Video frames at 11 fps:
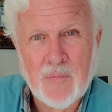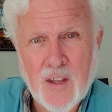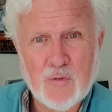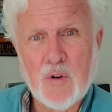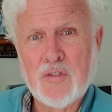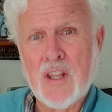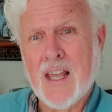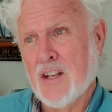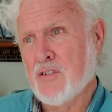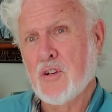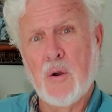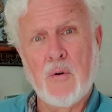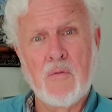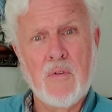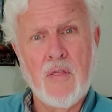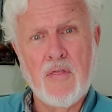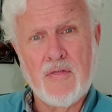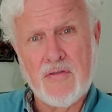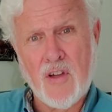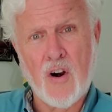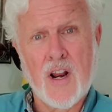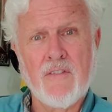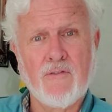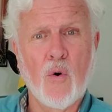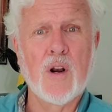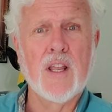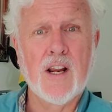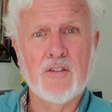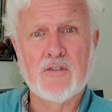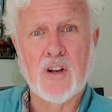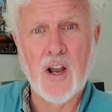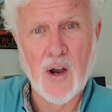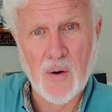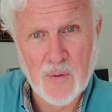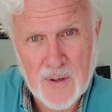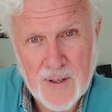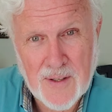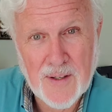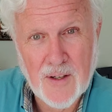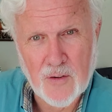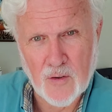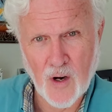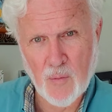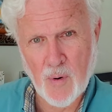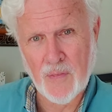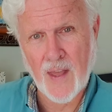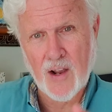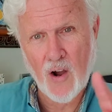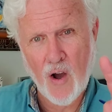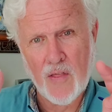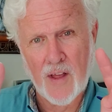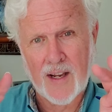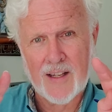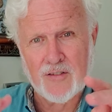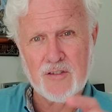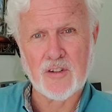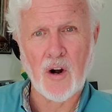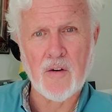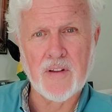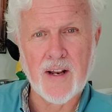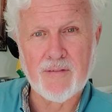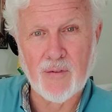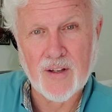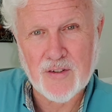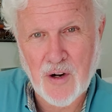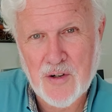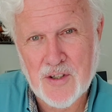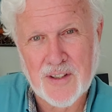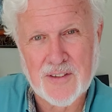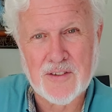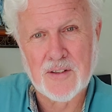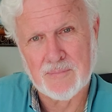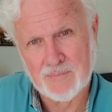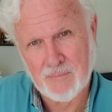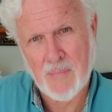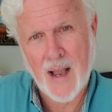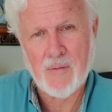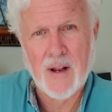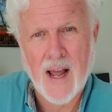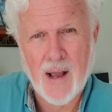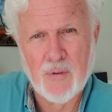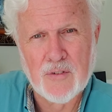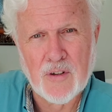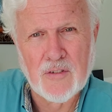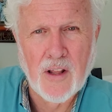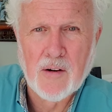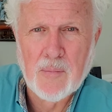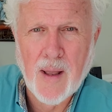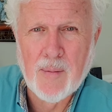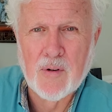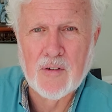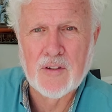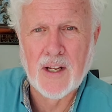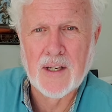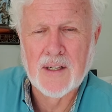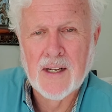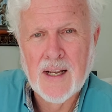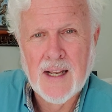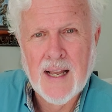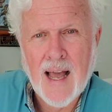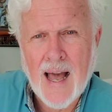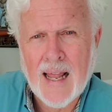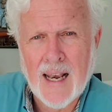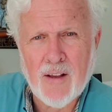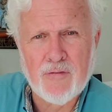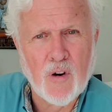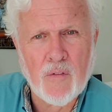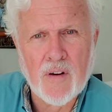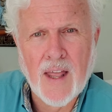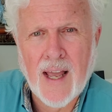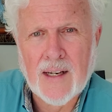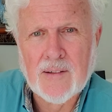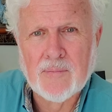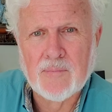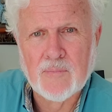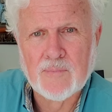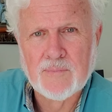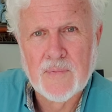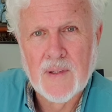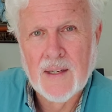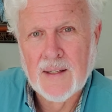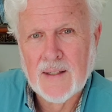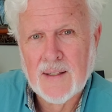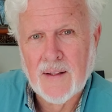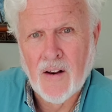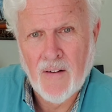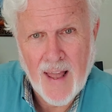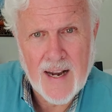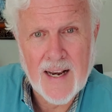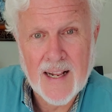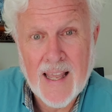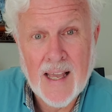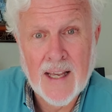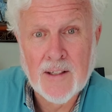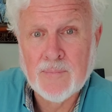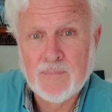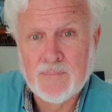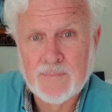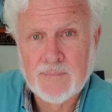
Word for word: This was the issue 30, 40 years ago during what they call the conservative resurgence. Back when I was a Southern Baptist and I left over that. They're at it again.